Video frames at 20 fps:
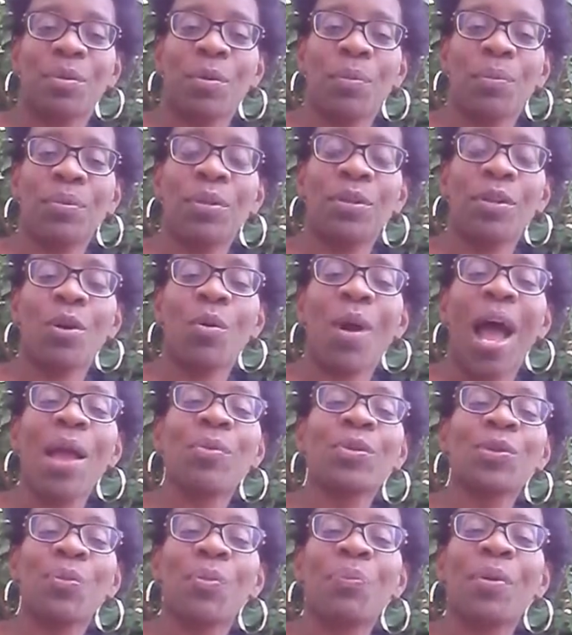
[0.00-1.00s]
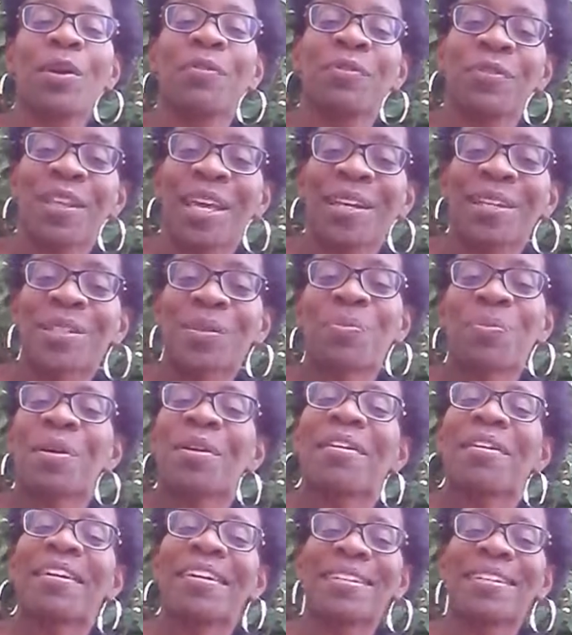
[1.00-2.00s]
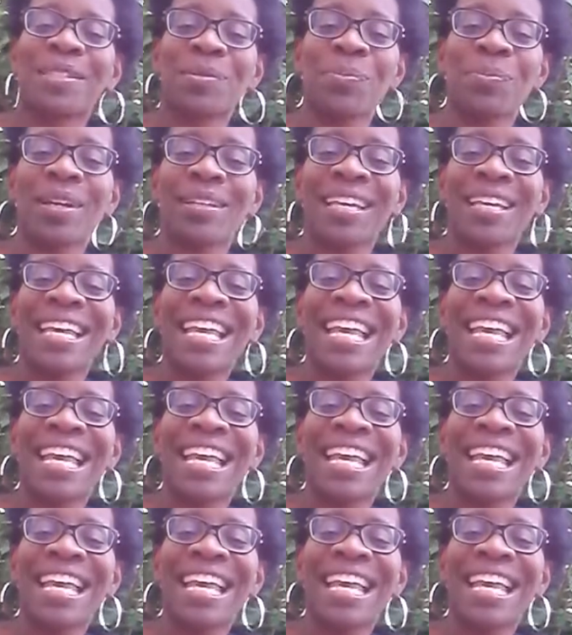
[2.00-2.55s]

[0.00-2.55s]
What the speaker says: I was prepared for that experience, but